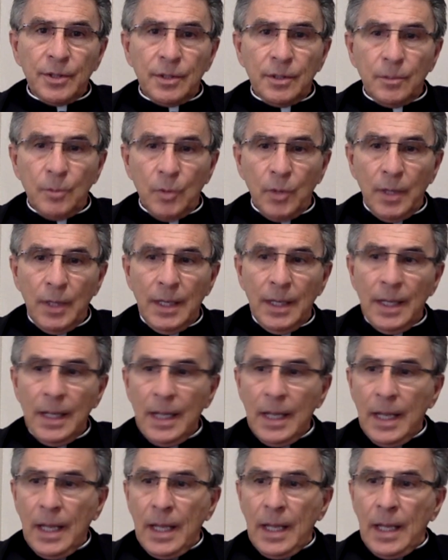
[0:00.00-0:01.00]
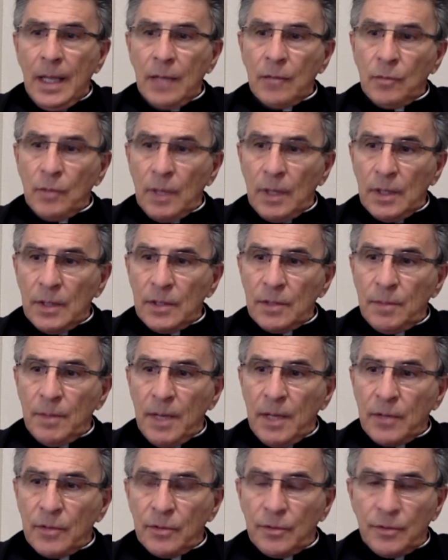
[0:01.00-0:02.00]
in Des Moines, as well as
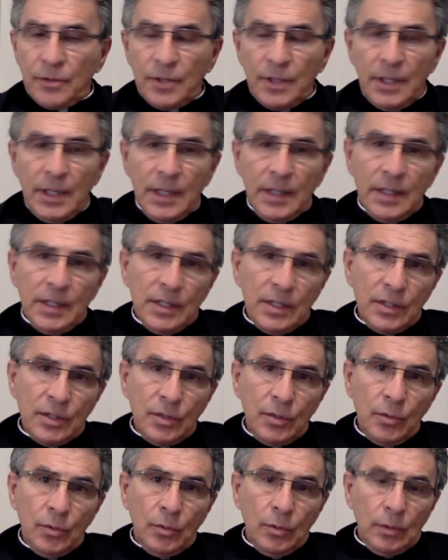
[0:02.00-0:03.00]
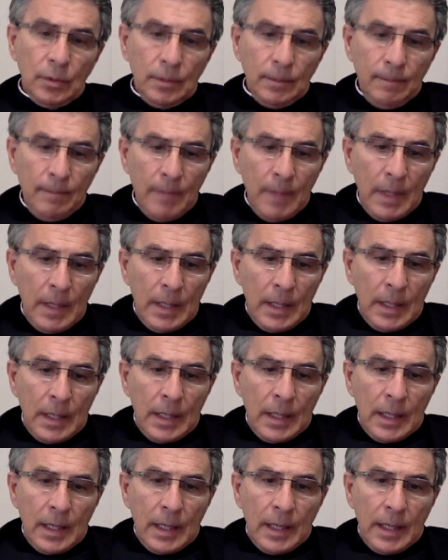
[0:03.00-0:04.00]
pastor of Saint Anthony's School.
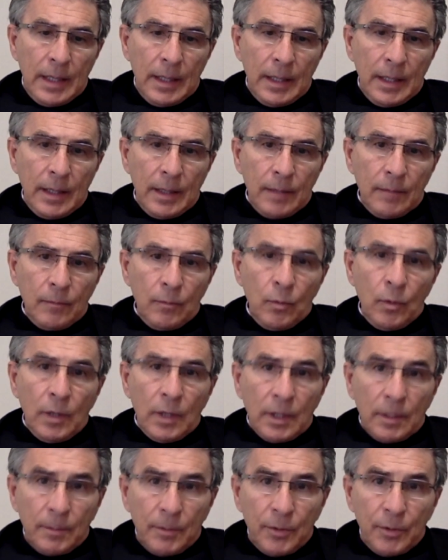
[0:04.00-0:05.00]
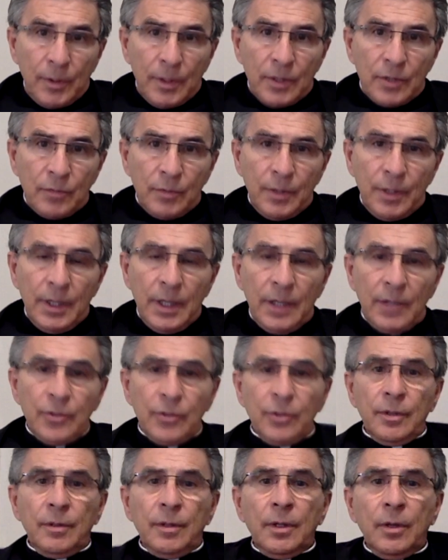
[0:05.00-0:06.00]
I uh, welcome you as we
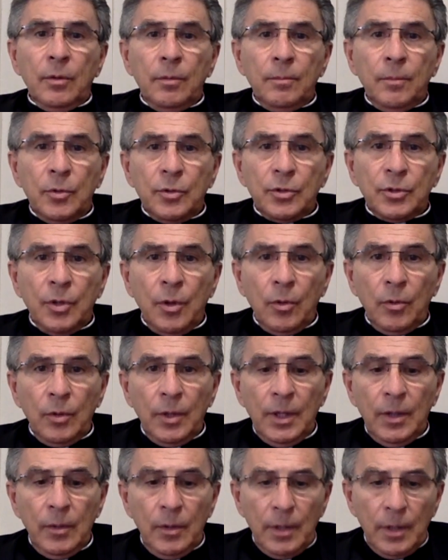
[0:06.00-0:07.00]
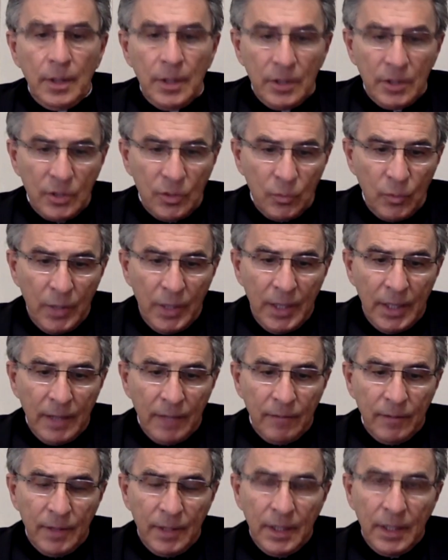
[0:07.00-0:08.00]
enter the most holiest week
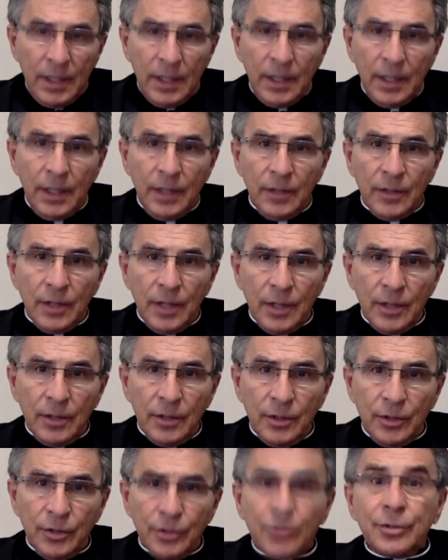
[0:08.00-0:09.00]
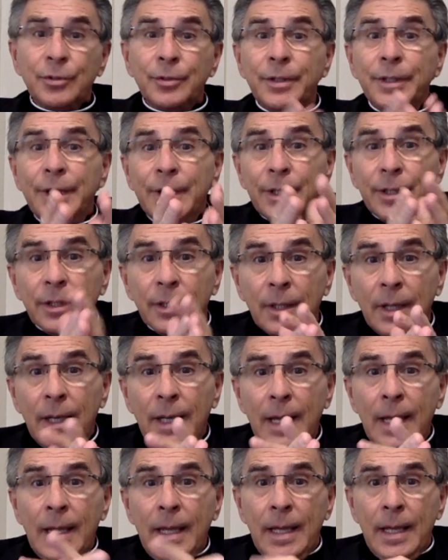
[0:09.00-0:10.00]
of the entire liturgical year.
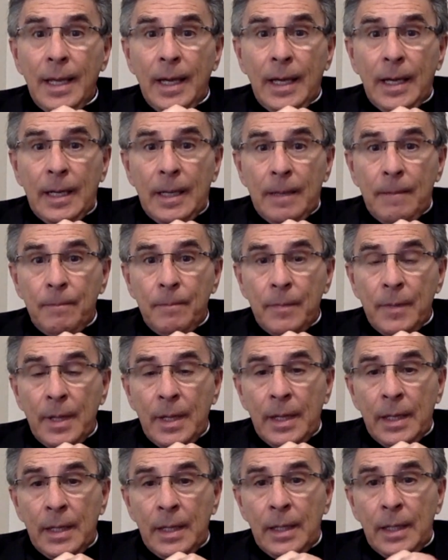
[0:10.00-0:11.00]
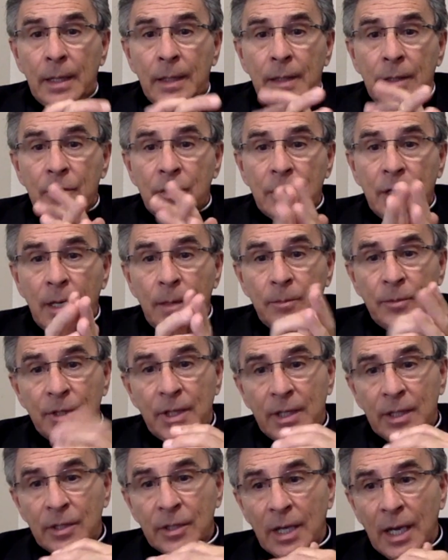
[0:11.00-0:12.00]
Um, and this comes
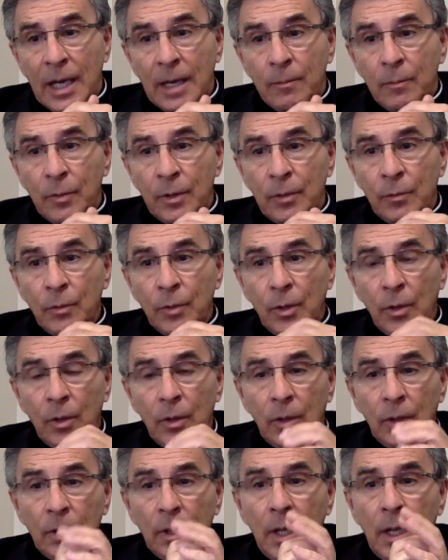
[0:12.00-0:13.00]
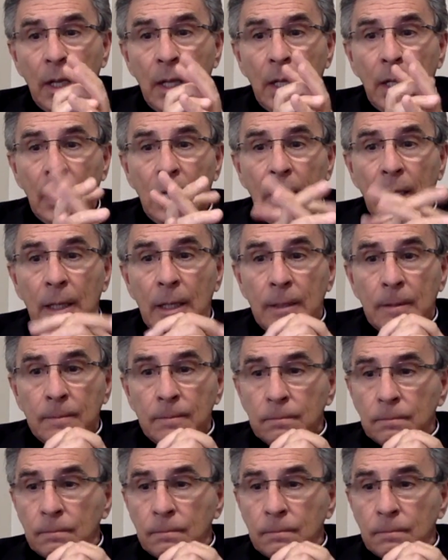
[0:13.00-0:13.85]
at a time when we're all uh,